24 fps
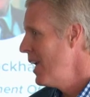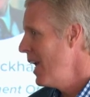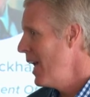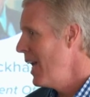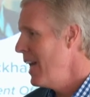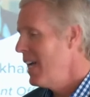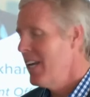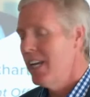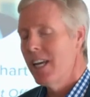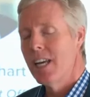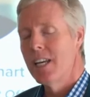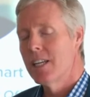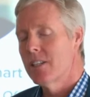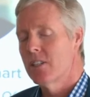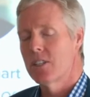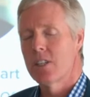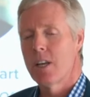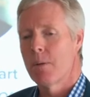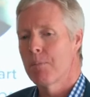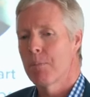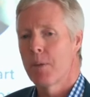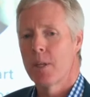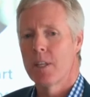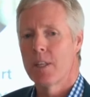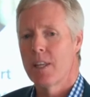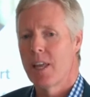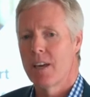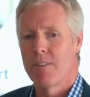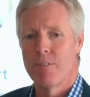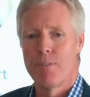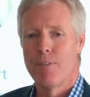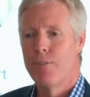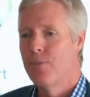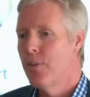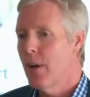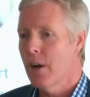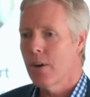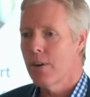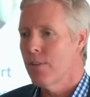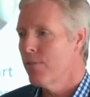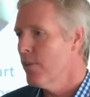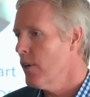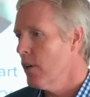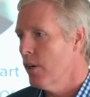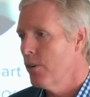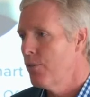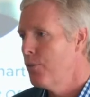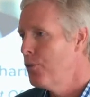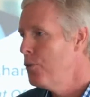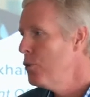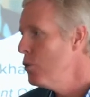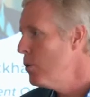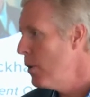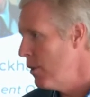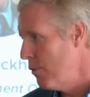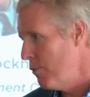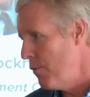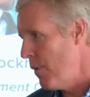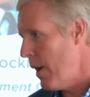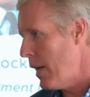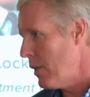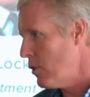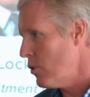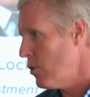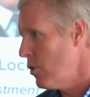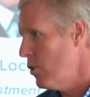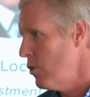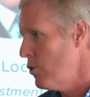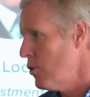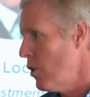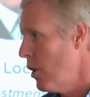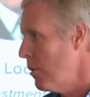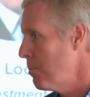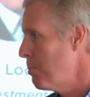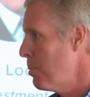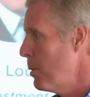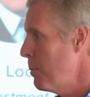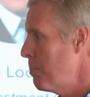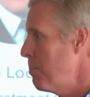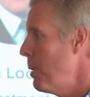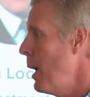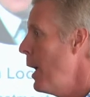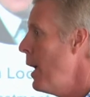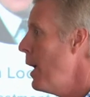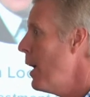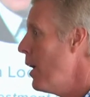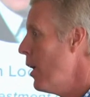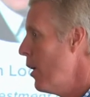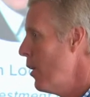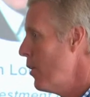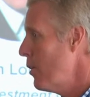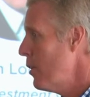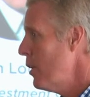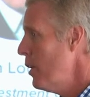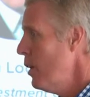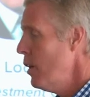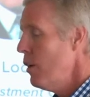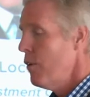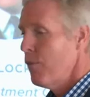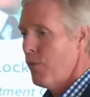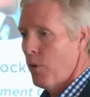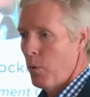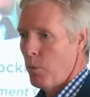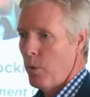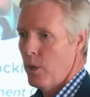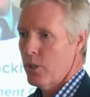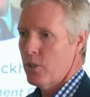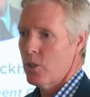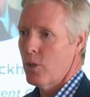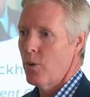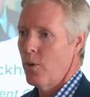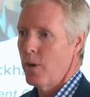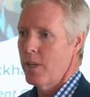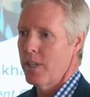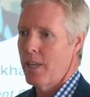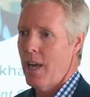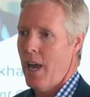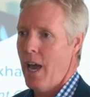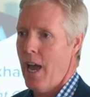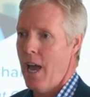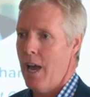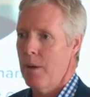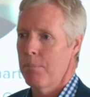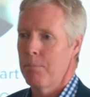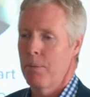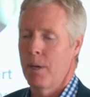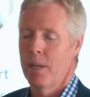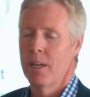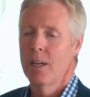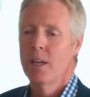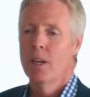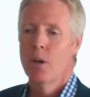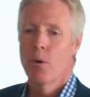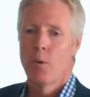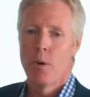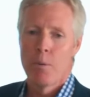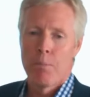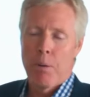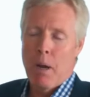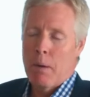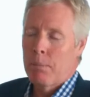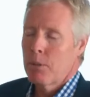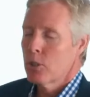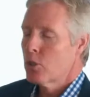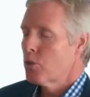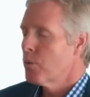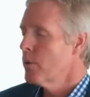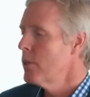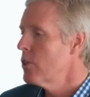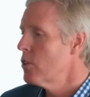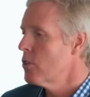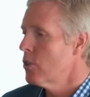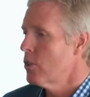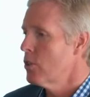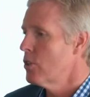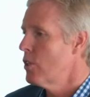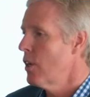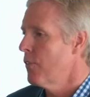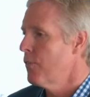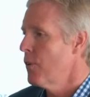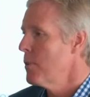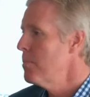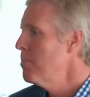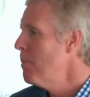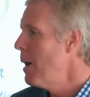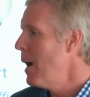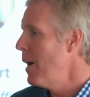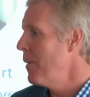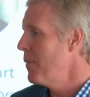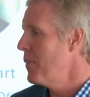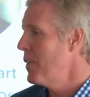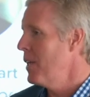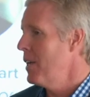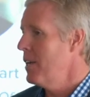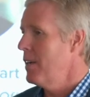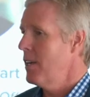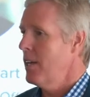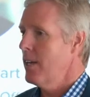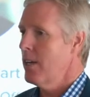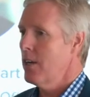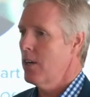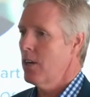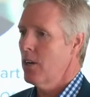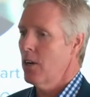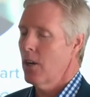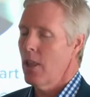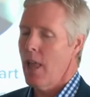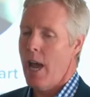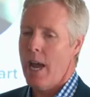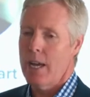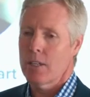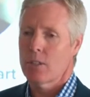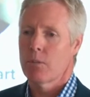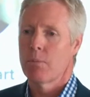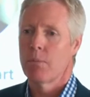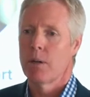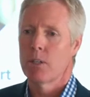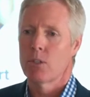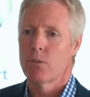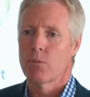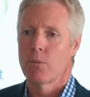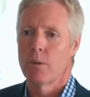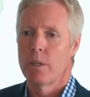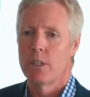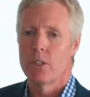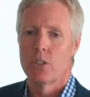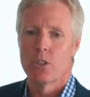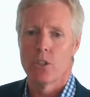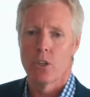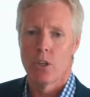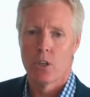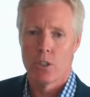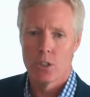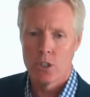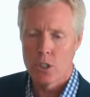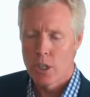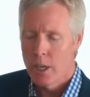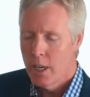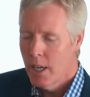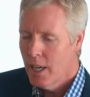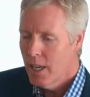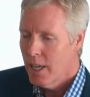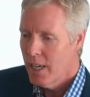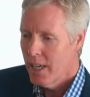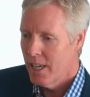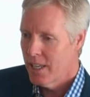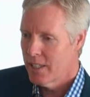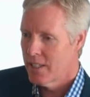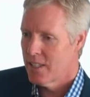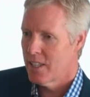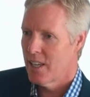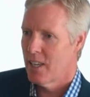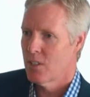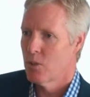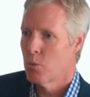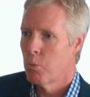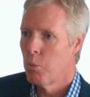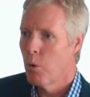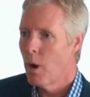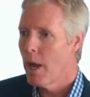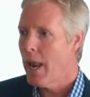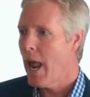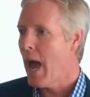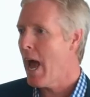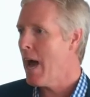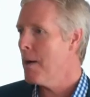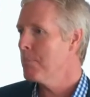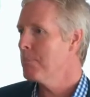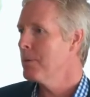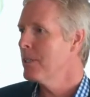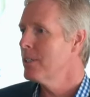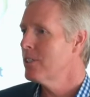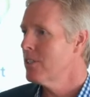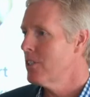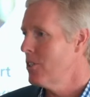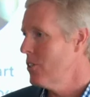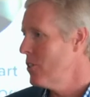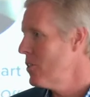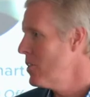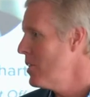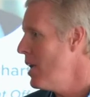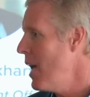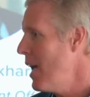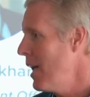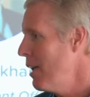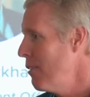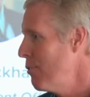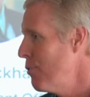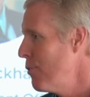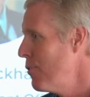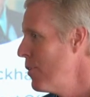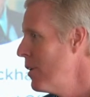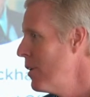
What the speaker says: And it's something that very, very few investors are prepared for what's going to happen. We publish research every month, and in our last month's research, it says, "What Happened to Safe?"